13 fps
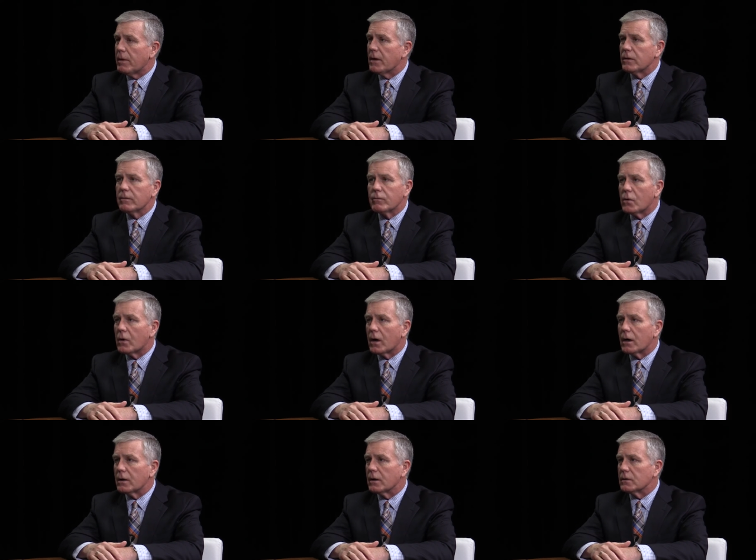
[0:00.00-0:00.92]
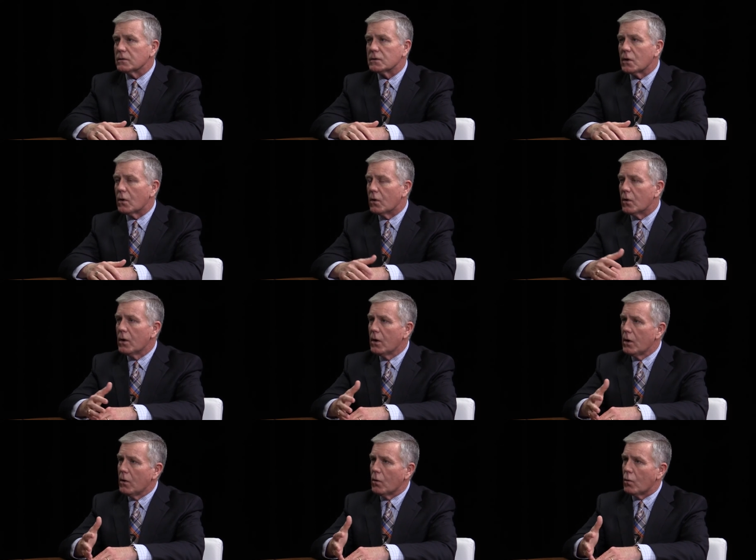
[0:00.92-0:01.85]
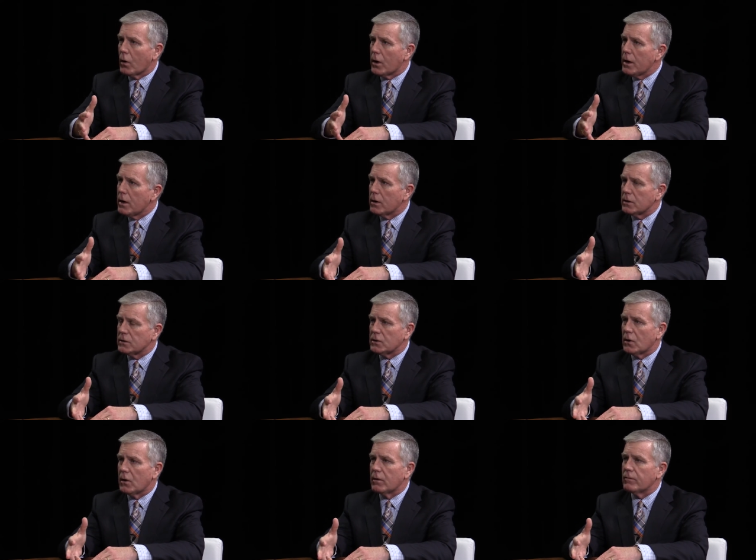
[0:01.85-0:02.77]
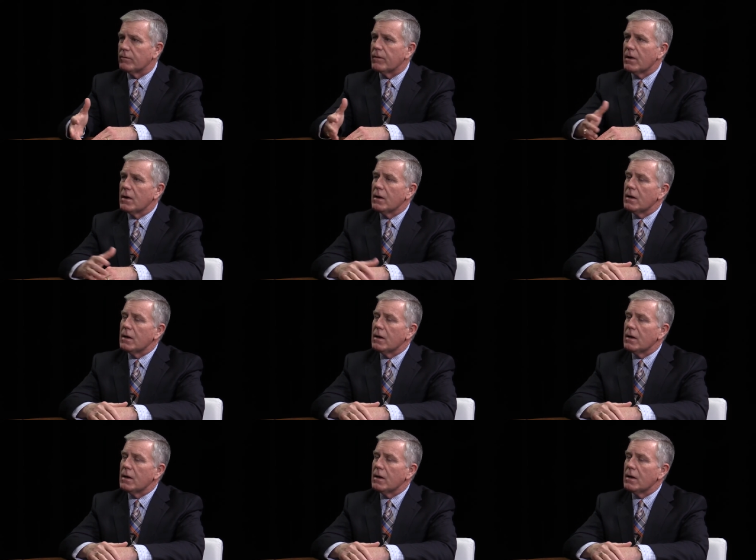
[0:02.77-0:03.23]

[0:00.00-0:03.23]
on the board. And so, we're here to serve